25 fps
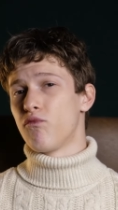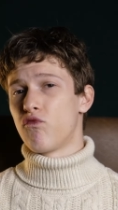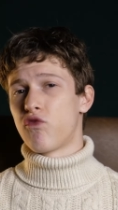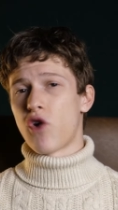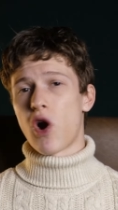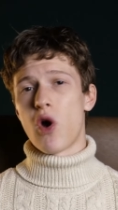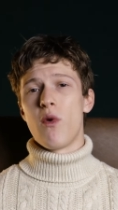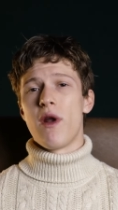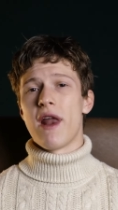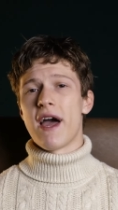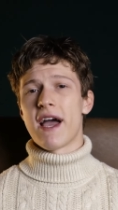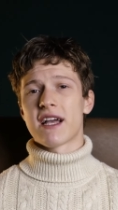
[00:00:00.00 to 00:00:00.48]

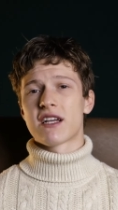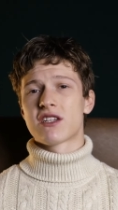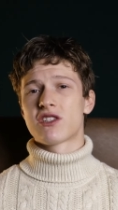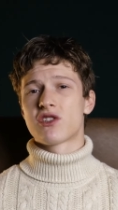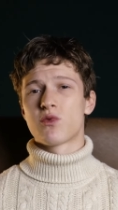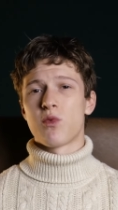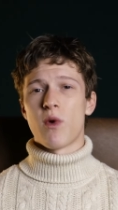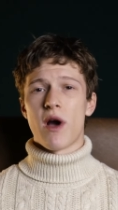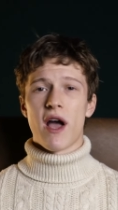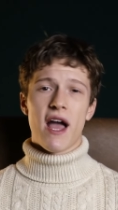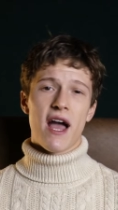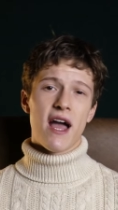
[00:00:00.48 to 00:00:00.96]

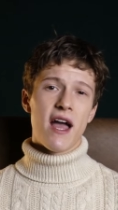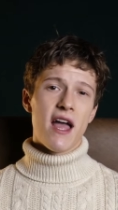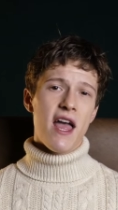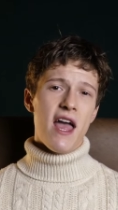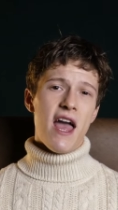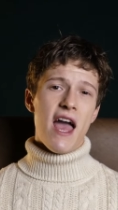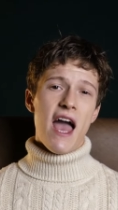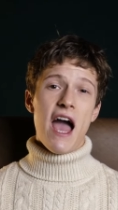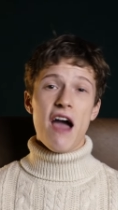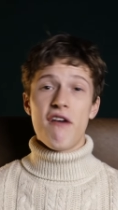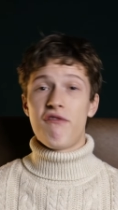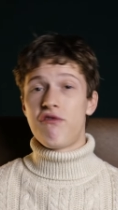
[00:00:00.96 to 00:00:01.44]
Rolex where
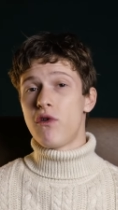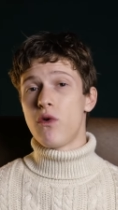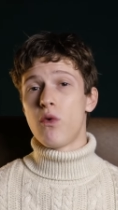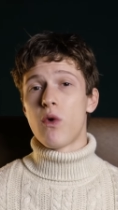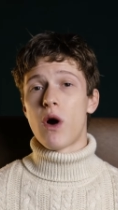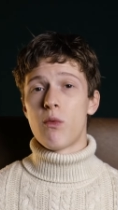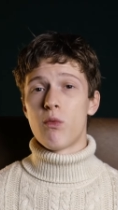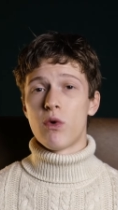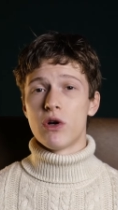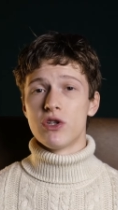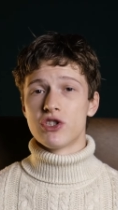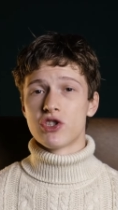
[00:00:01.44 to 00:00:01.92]

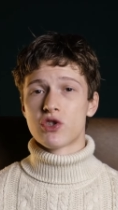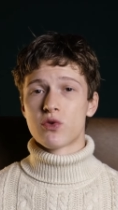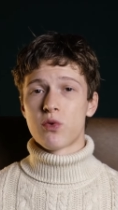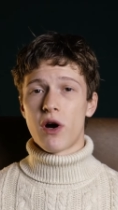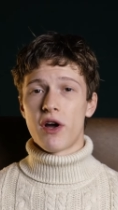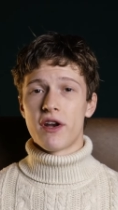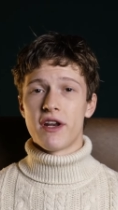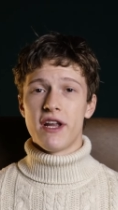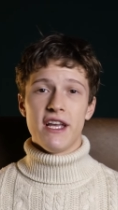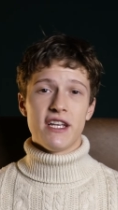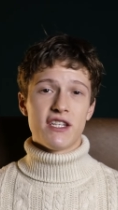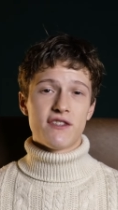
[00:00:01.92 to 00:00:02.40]
everyone wants
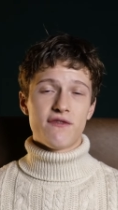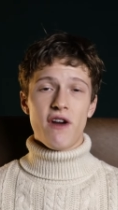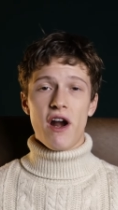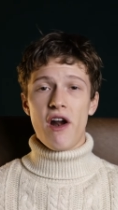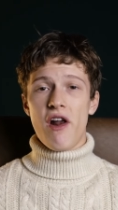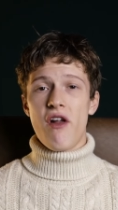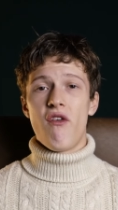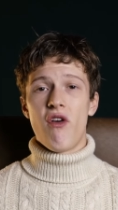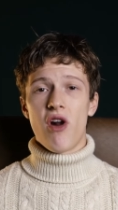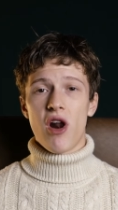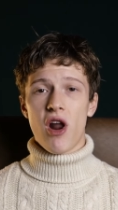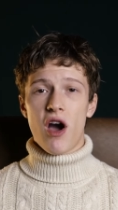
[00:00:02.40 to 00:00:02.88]
one, it's
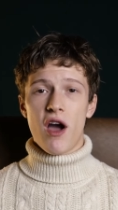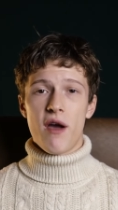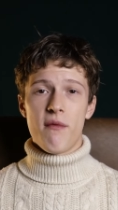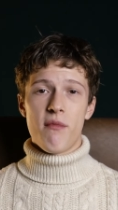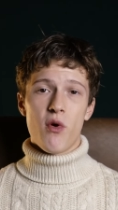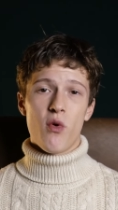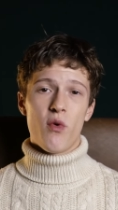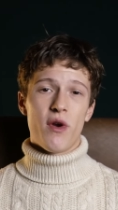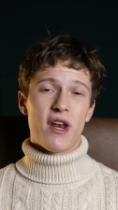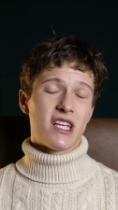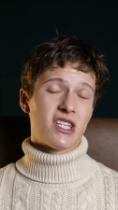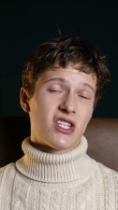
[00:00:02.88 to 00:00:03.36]
very
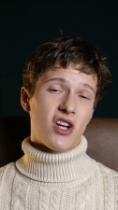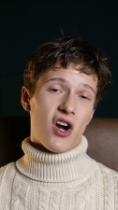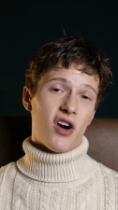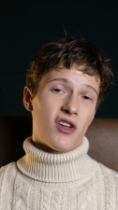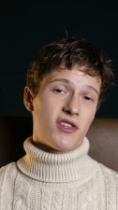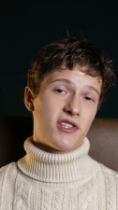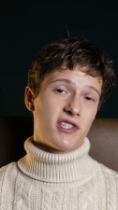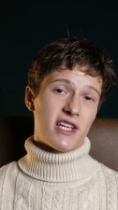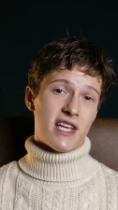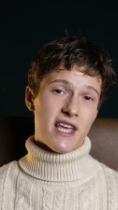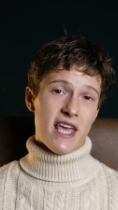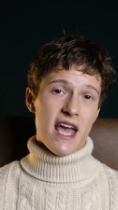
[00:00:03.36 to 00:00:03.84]
reliable and it's
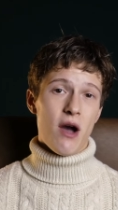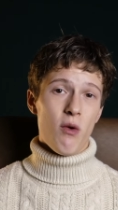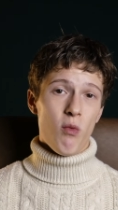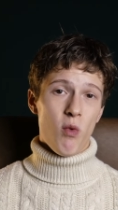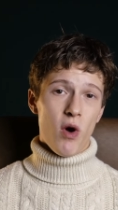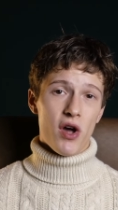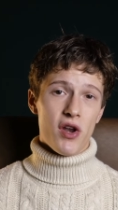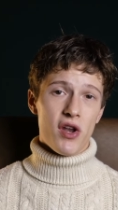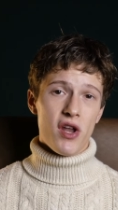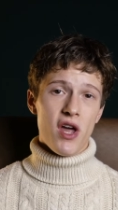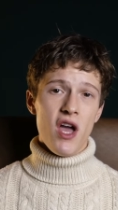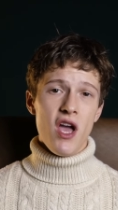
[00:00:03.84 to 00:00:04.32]
hard to get
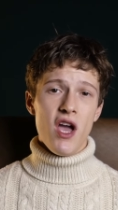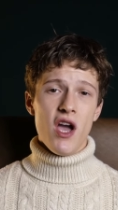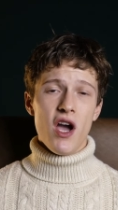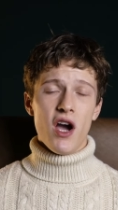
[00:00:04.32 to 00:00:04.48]
one.